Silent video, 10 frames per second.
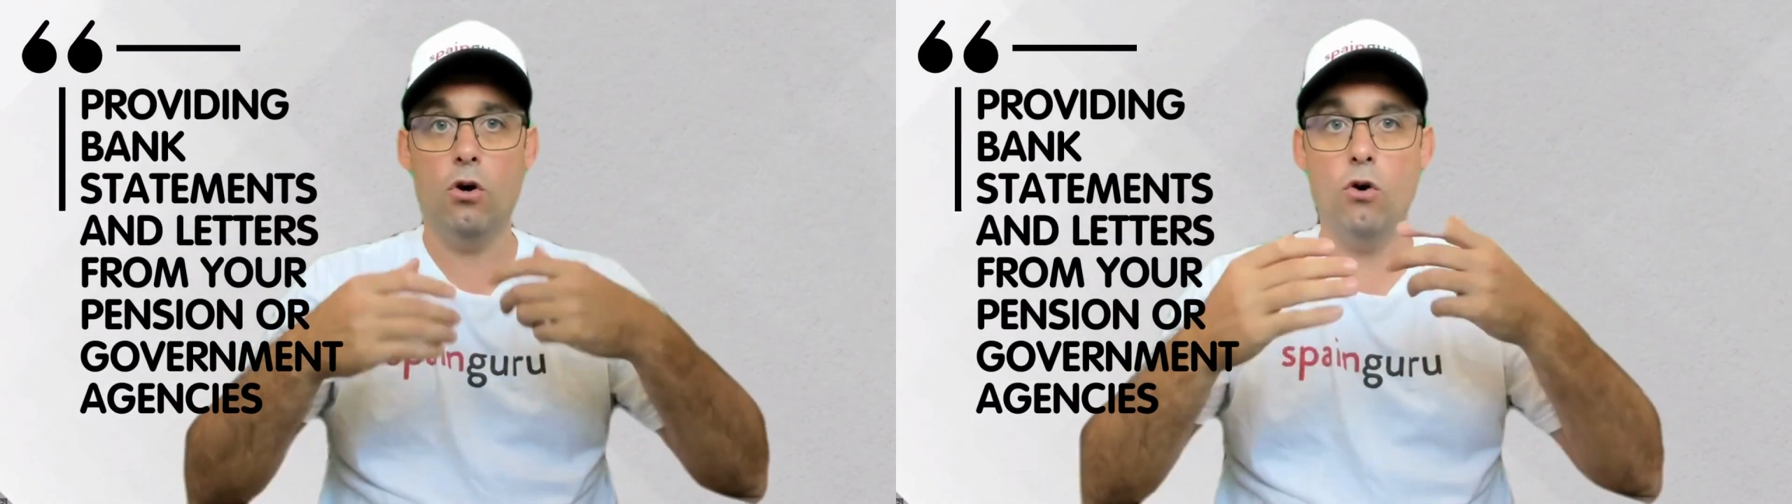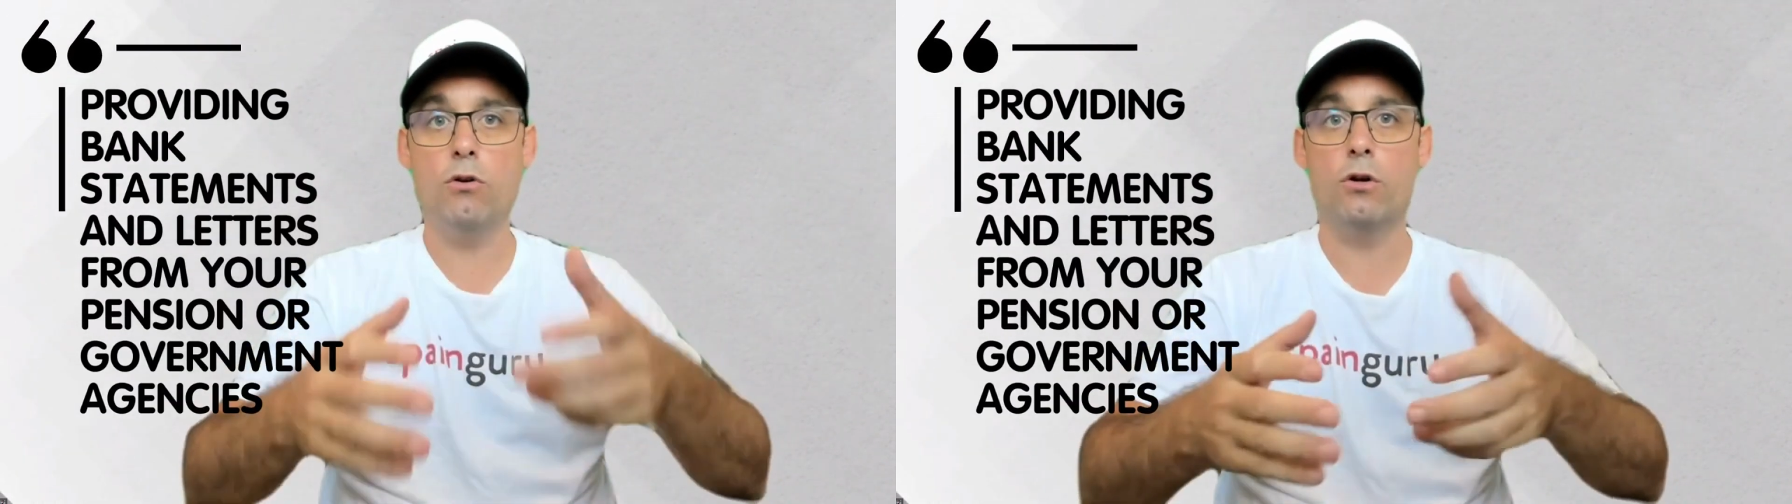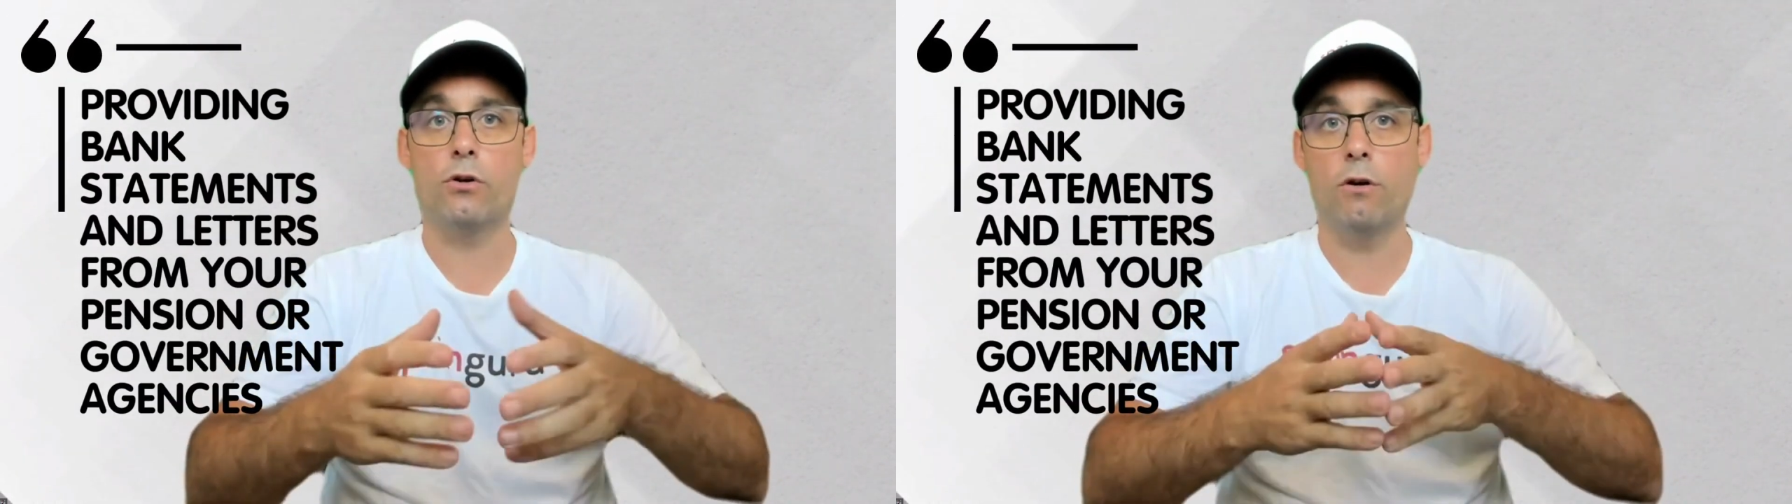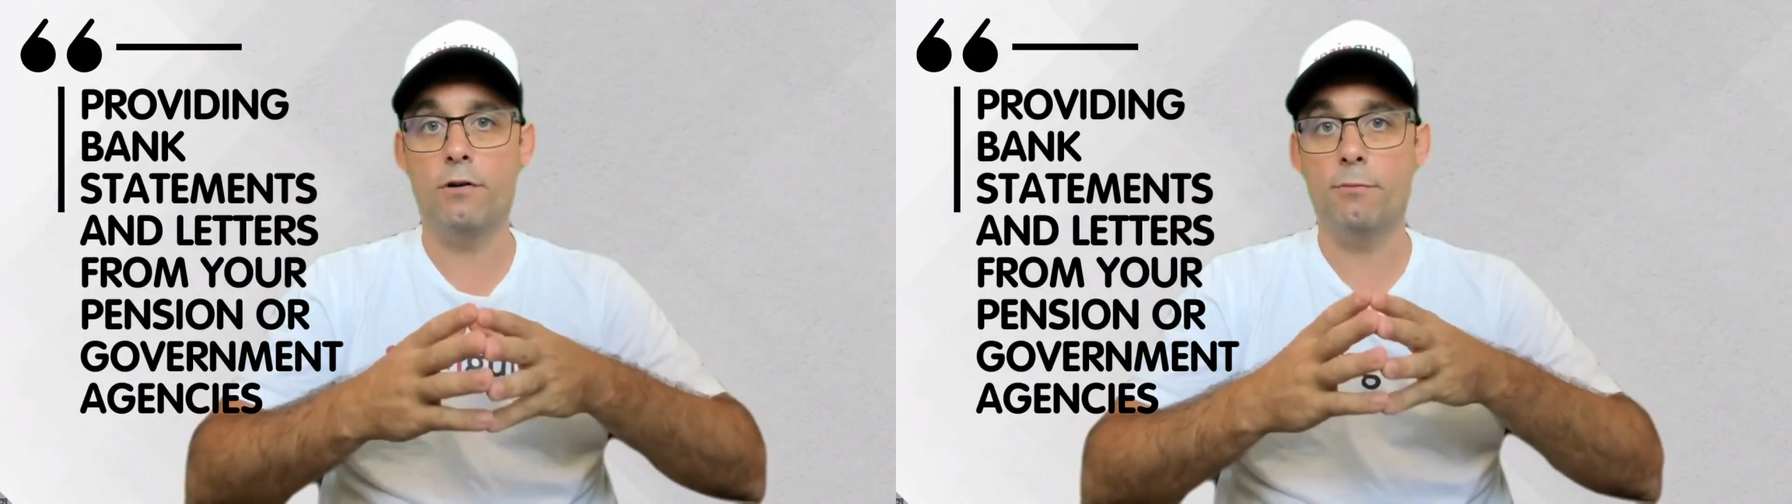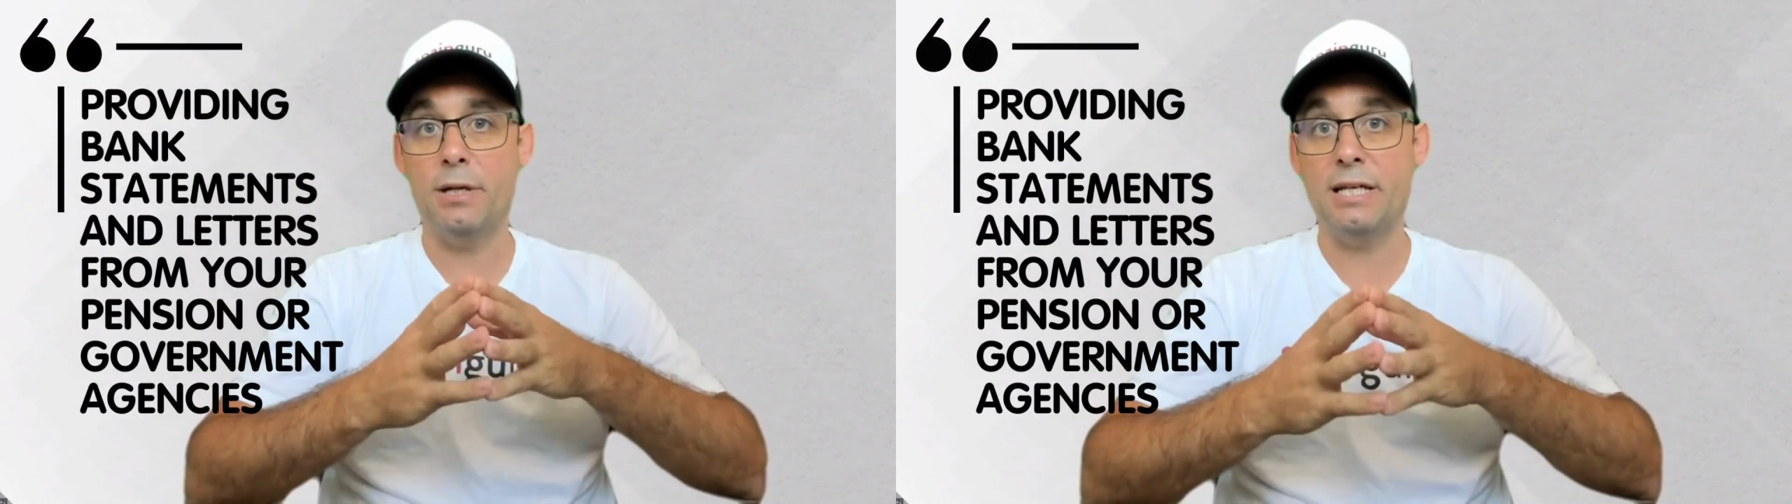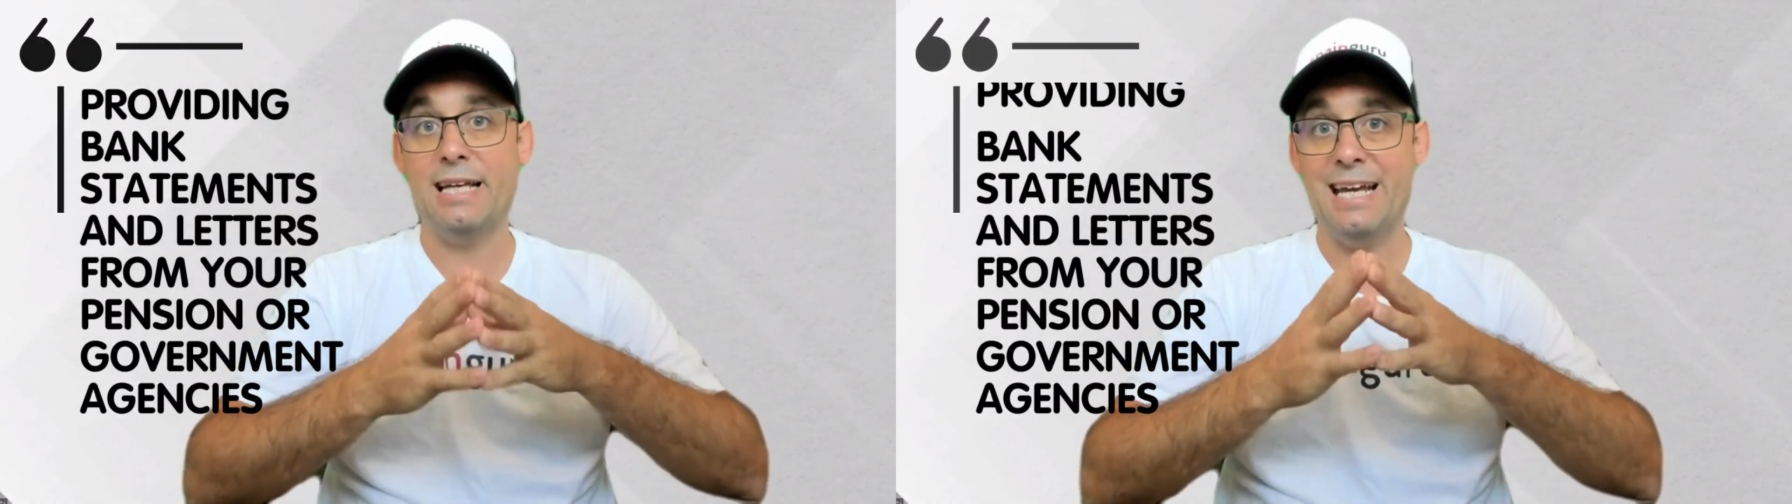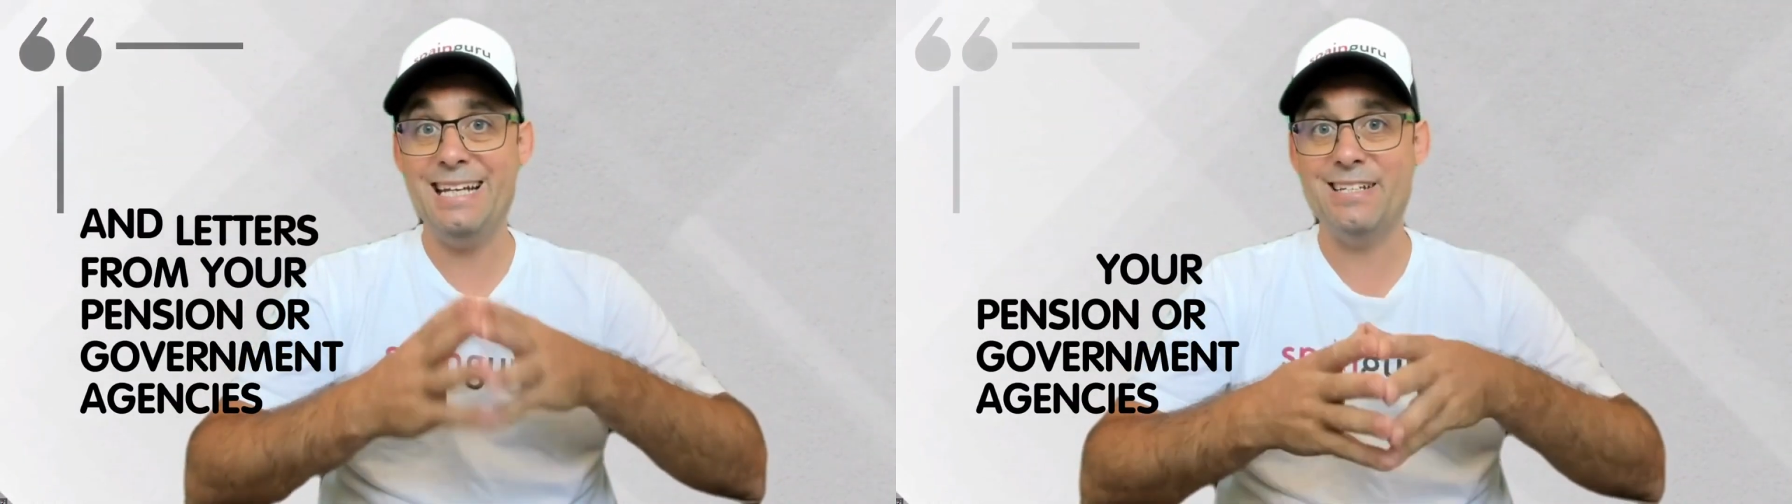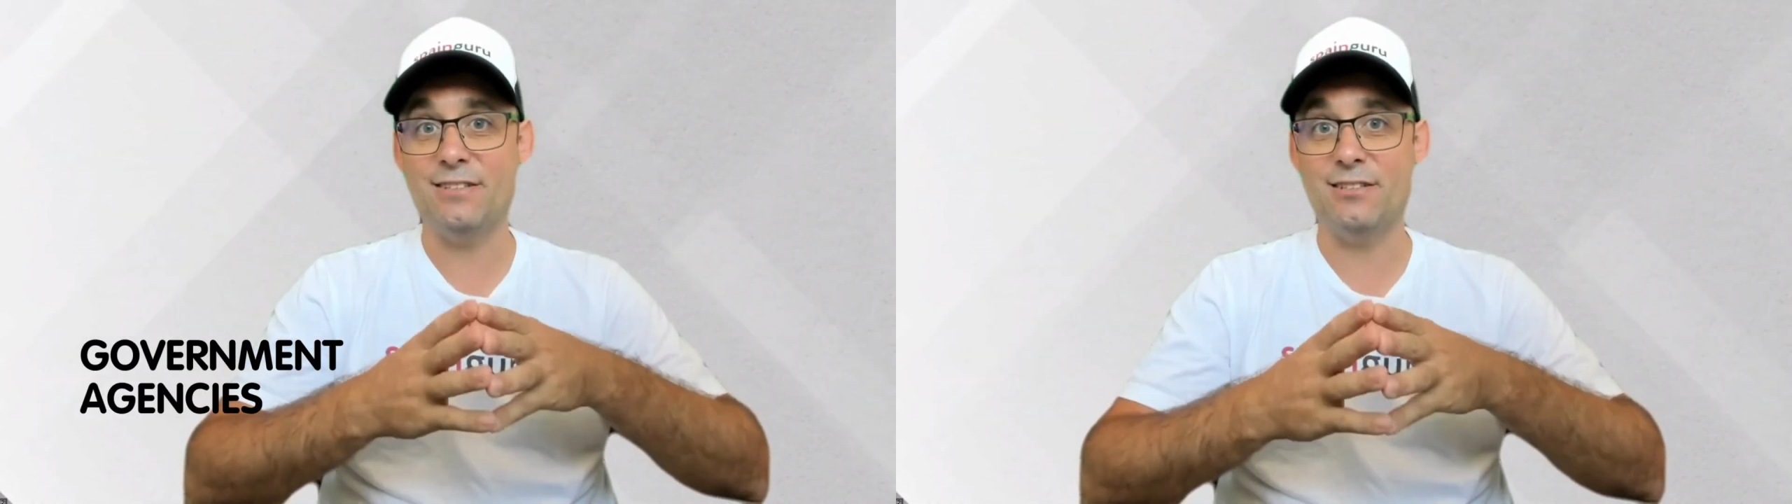or government
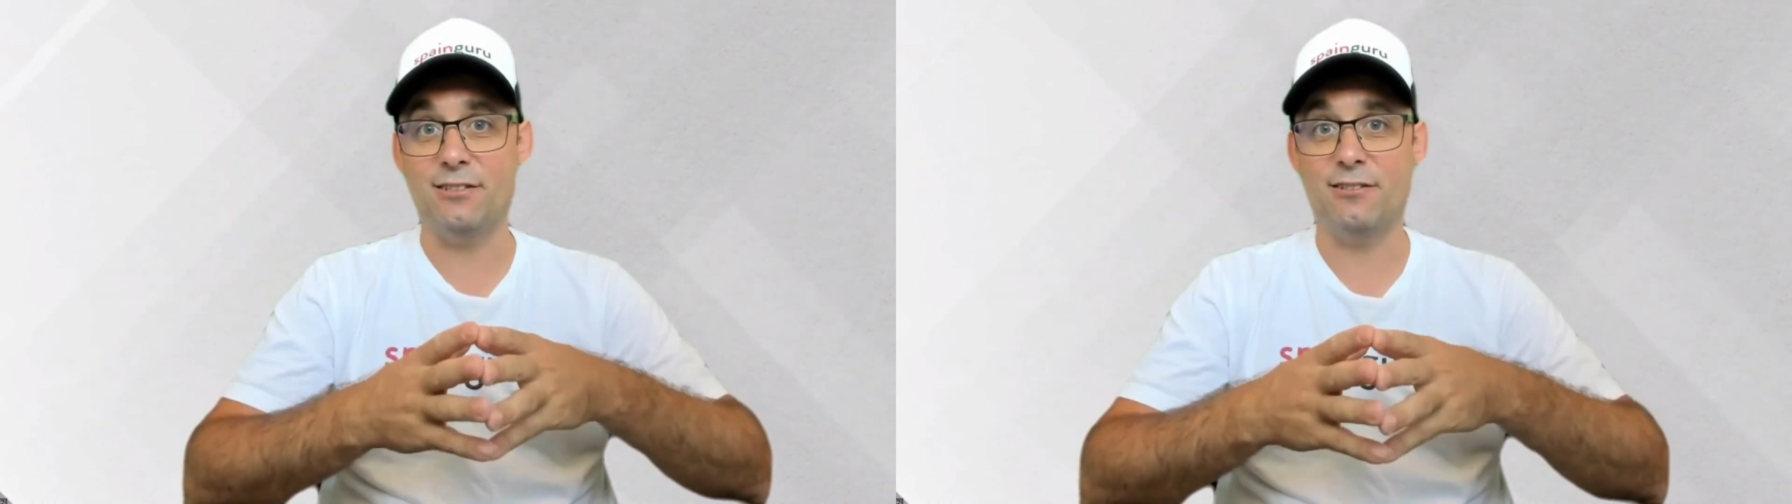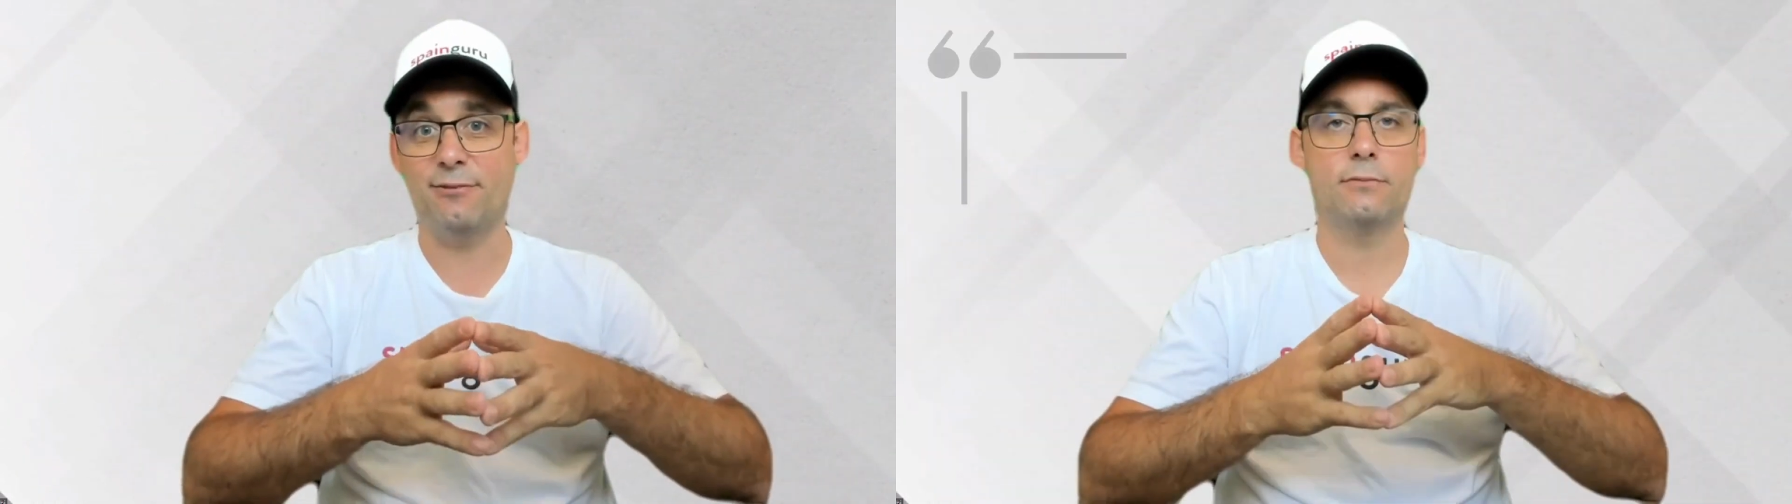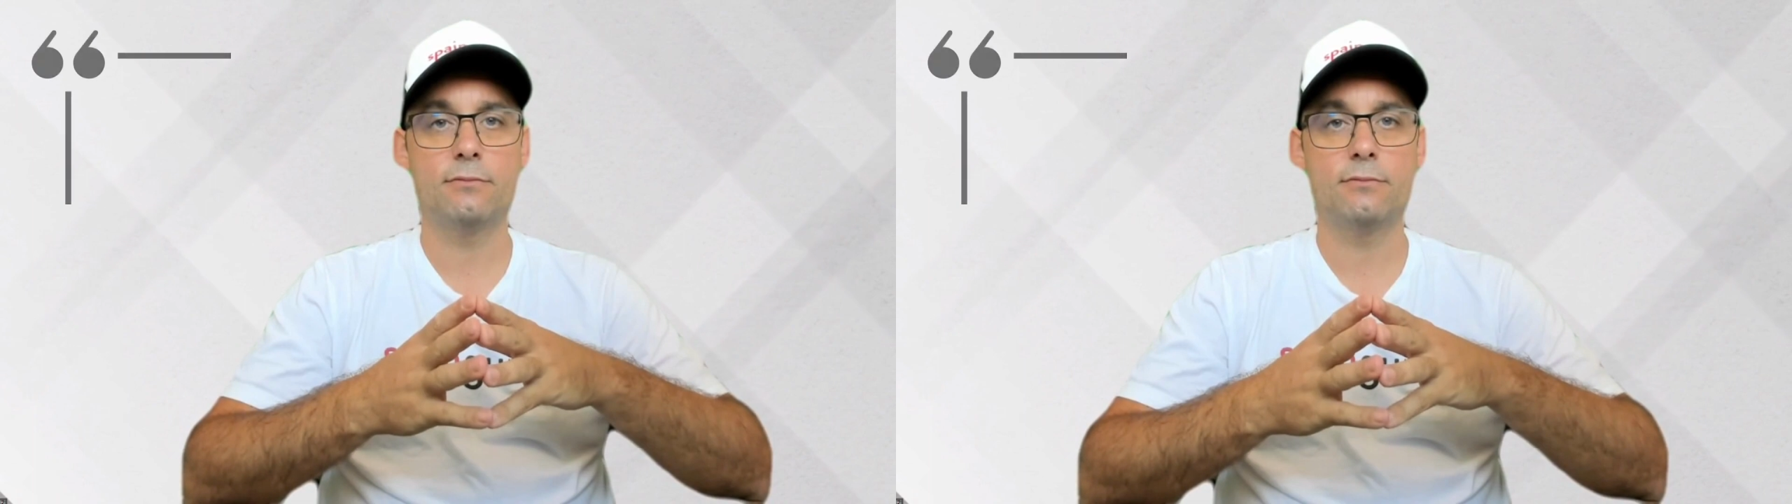agencies.